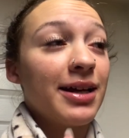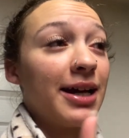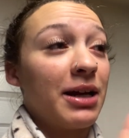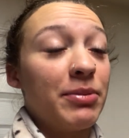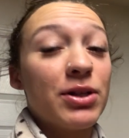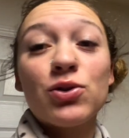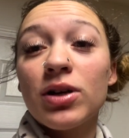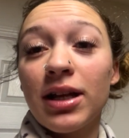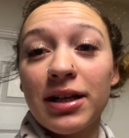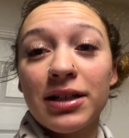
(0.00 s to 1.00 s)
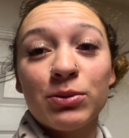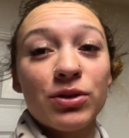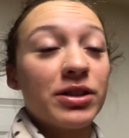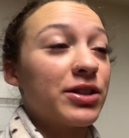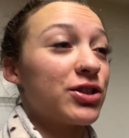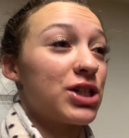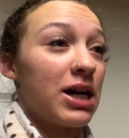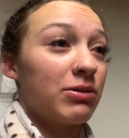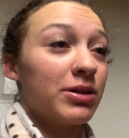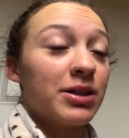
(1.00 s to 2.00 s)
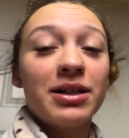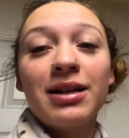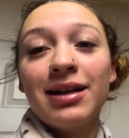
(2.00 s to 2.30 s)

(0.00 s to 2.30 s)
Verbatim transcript: Got up at 2 o'clock in the morning, showered,